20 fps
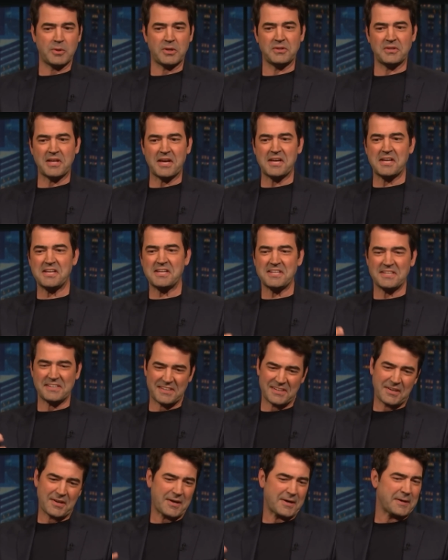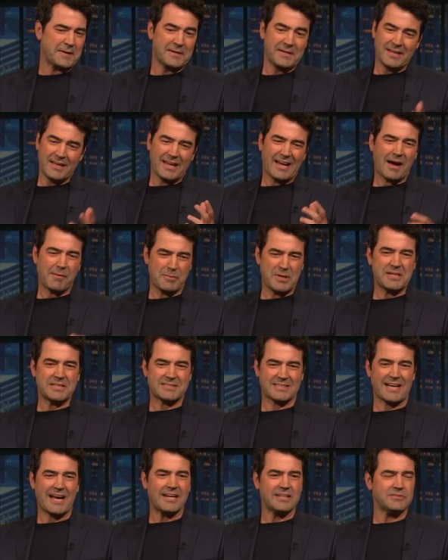And they, uh, I mean, it's
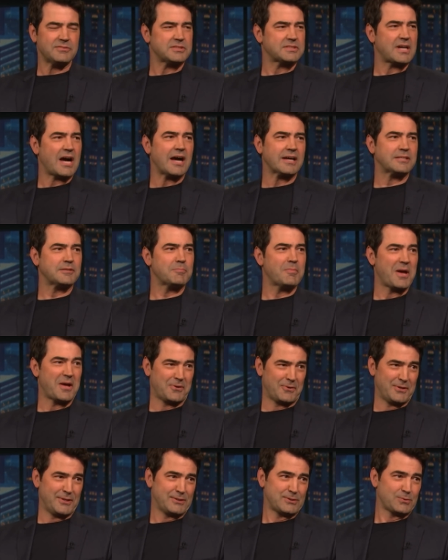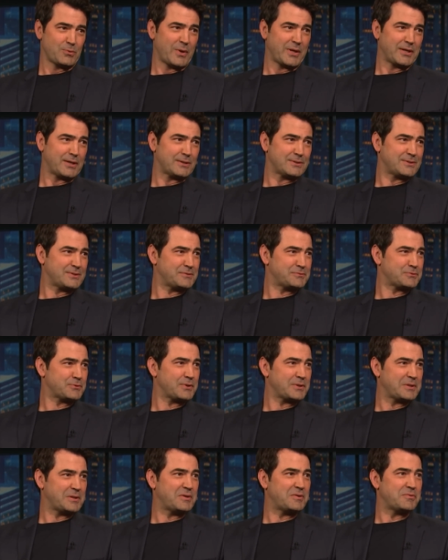kind of a documentary, Swingers, of
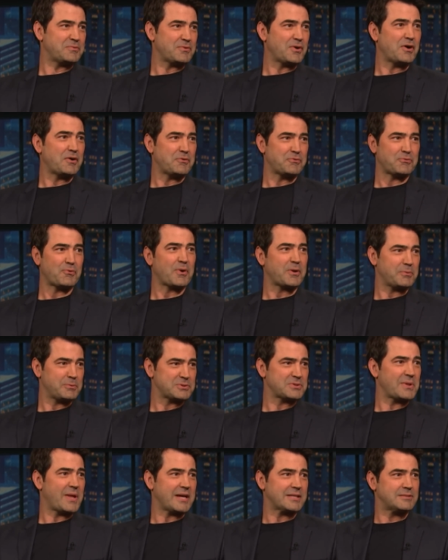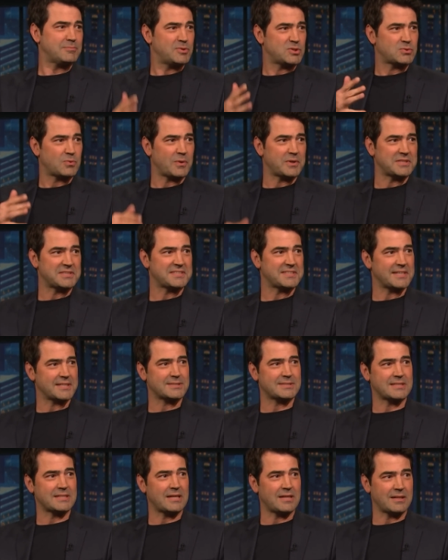really of, of what it was like to be
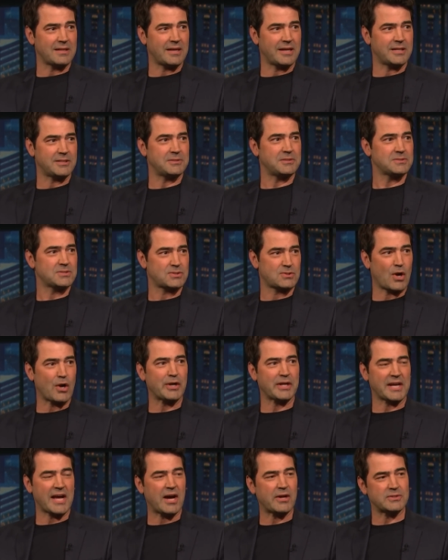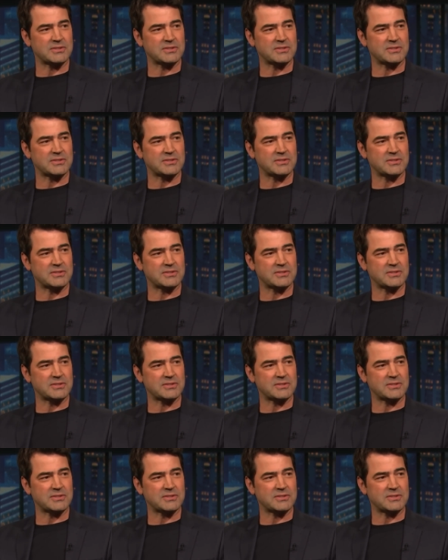26 in LA. Yeah,